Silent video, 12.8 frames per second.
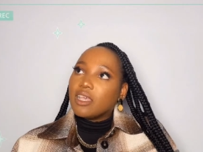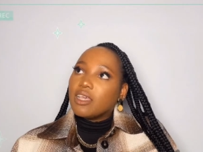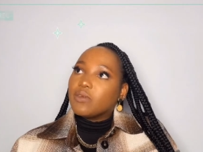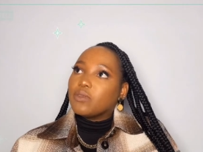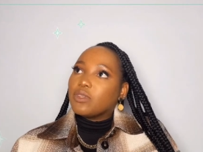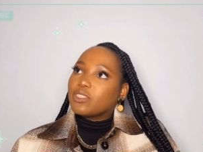
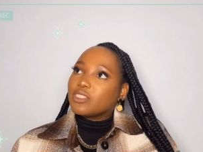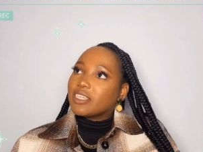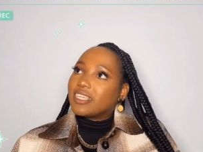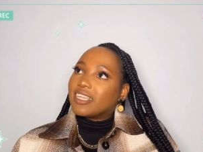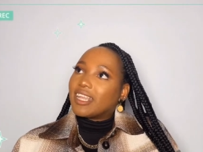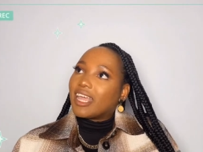We used to
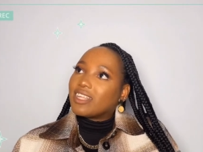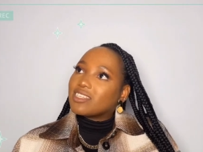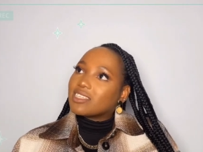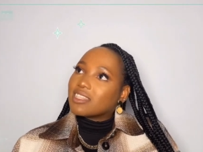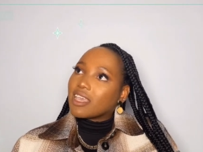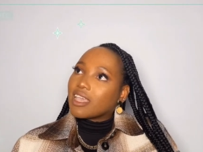eat lunch
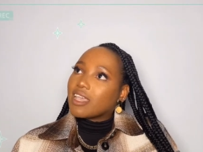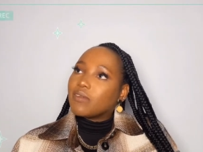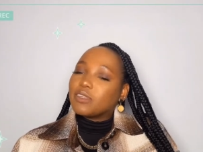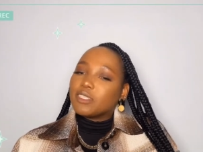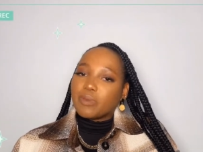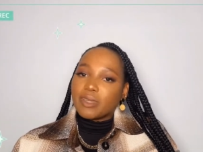there. We
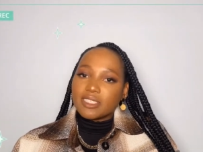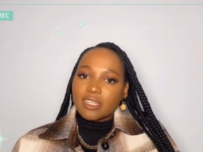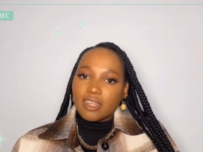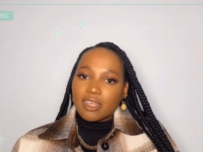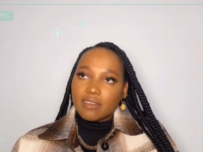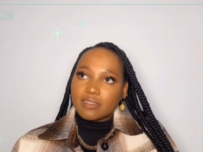spent a
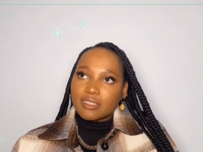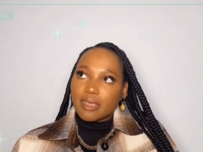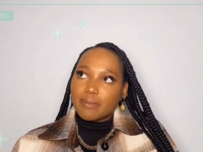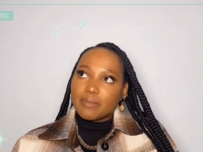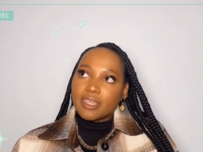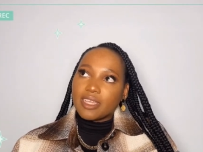lot of time
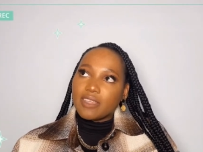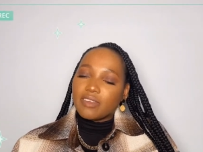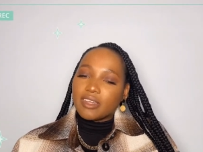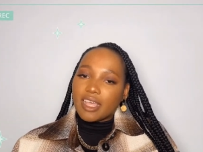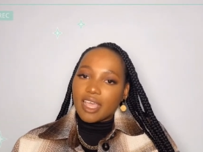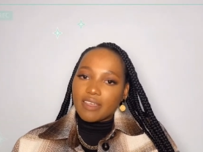there, even
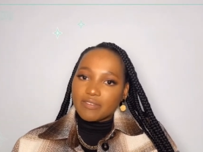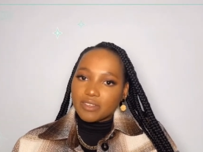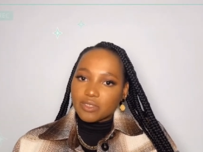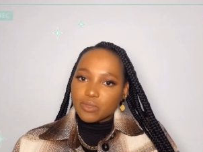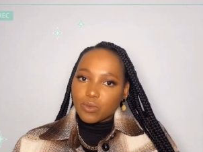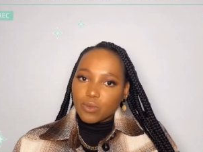after
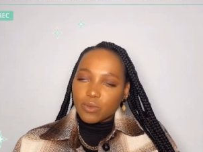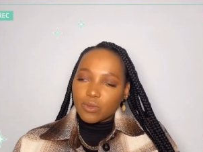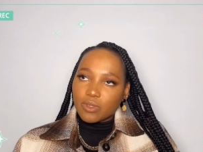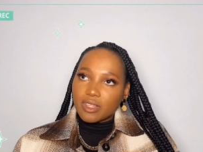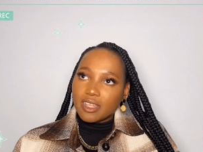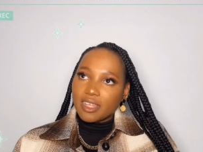school.